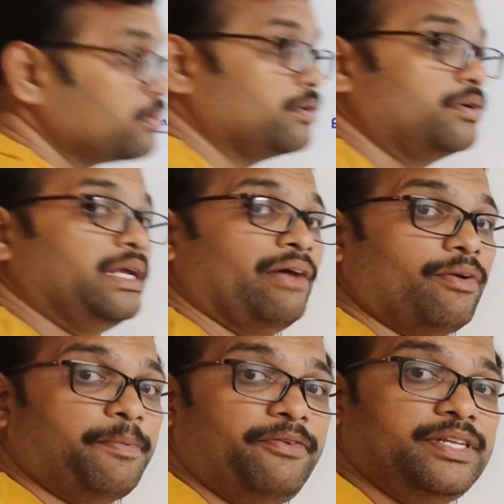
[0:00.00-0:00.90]
So in
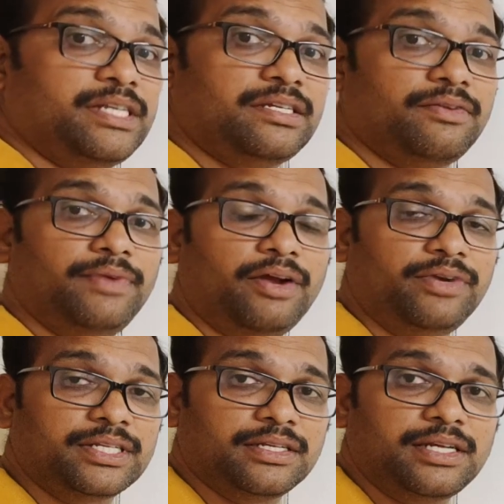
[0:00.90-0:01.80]
our previous session, we have
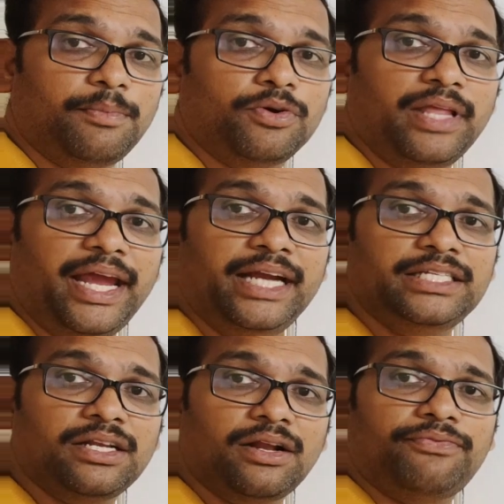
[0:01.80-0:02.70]
discussed about the
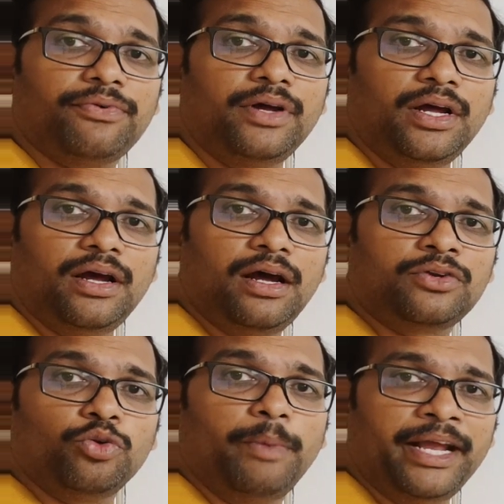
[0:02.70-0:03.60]
addition of uh,
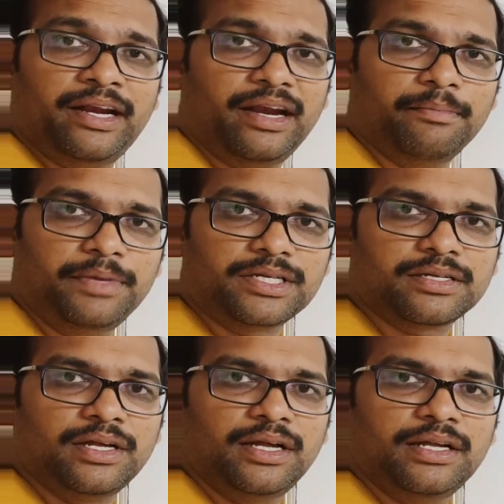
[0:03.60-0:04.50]
two binary numbers.
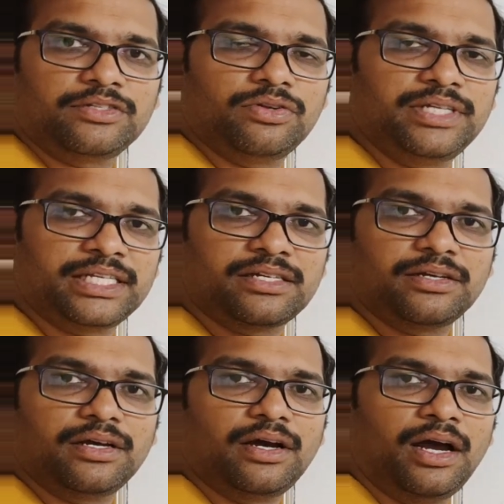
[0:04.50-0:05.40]
So just
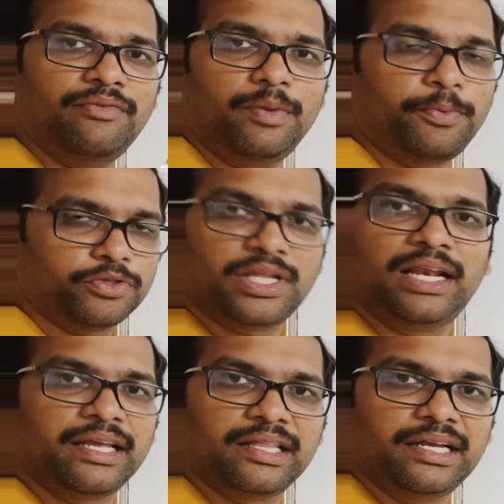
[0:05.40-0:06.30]
uh, I will post the
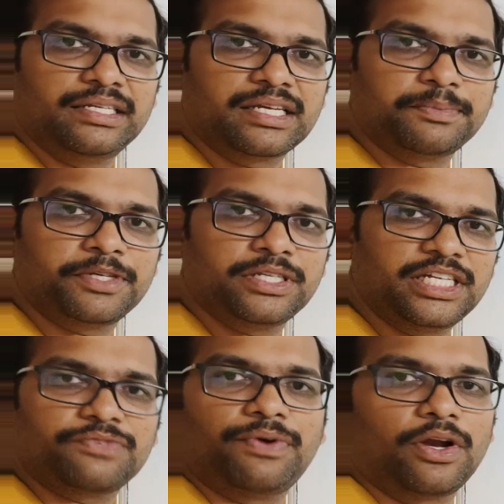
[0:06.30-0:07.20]
link in the description.
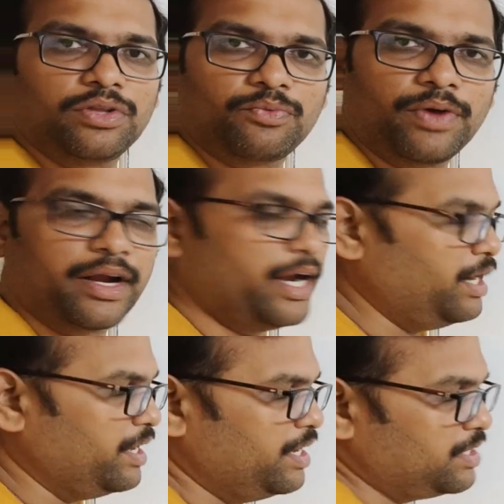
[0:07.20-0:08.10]
Just follow that one,
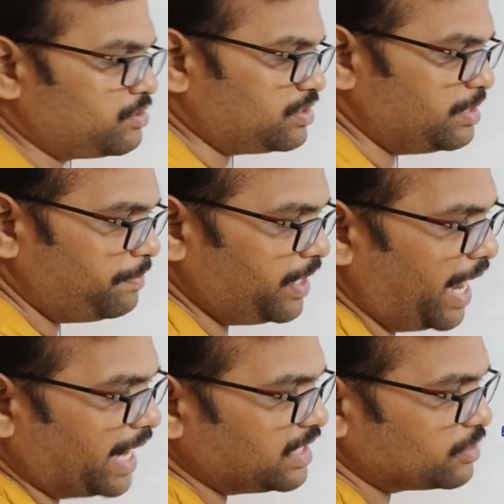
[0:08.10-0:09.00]
right? So simply
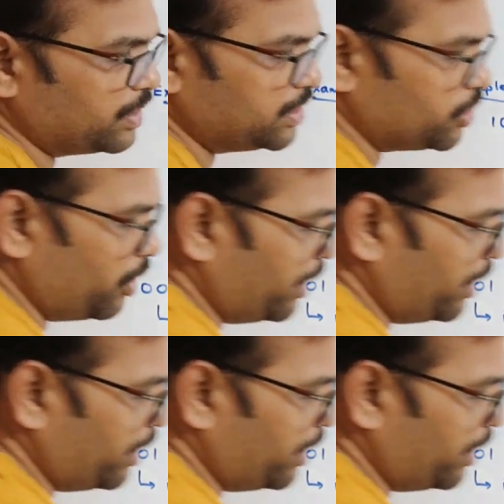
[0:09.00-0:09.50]
add this one, 0